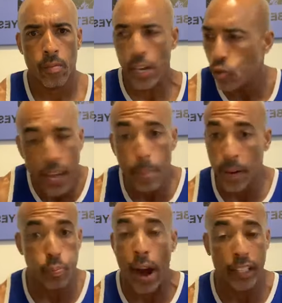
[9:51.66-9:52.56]
Right? You can't
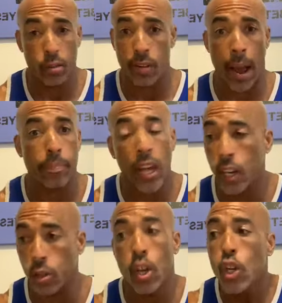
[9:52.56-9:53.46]
put a price on that. I'm
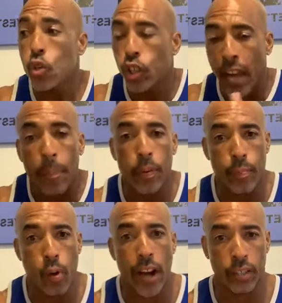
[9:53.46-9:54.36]
telling you, you cannot put
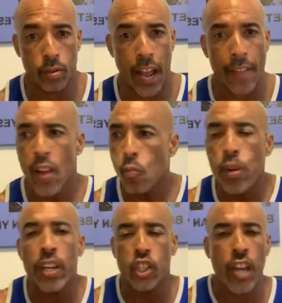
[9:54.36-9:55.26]
a price on that.
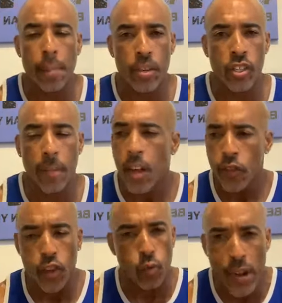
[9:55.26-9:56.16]
Winning a
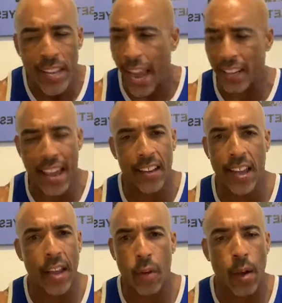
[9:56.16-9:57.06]
championship, the ring
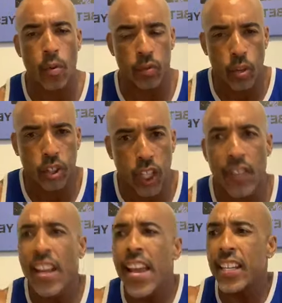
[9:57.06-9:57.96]
ain't, and what's
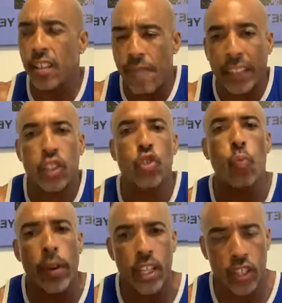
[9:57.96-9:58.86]
good, it's the fact that you
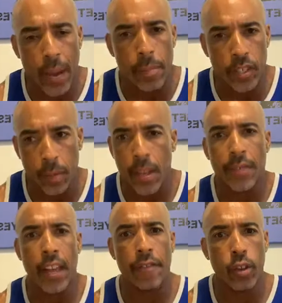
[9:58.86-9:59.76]
won a championship
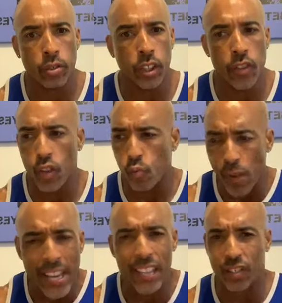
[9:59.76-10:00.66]
that feels good. The
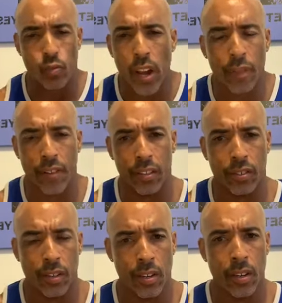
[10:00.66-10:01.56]
ring is irrelevant.